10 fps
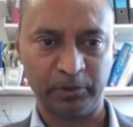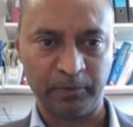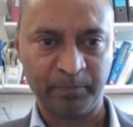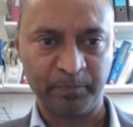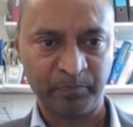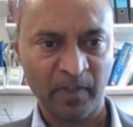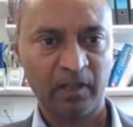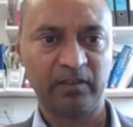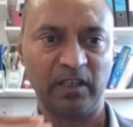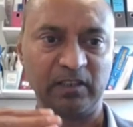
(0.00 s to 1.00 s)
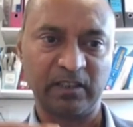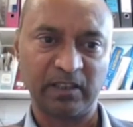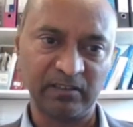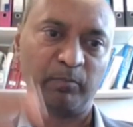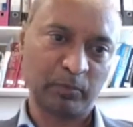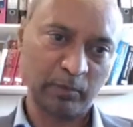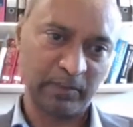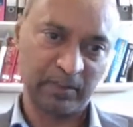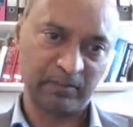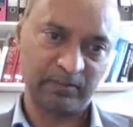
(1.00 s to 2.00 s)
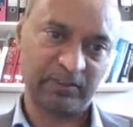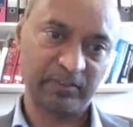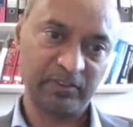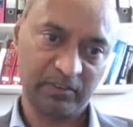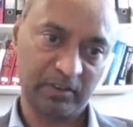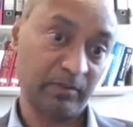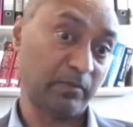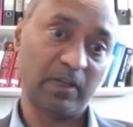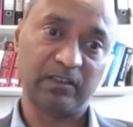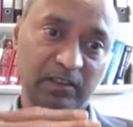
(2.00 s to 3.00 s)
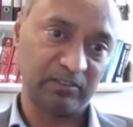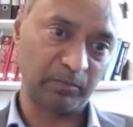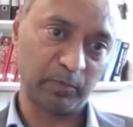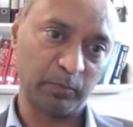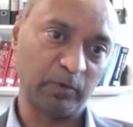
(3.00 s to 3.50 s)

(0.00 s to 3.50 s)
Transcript: due to the increased number of COVID cases,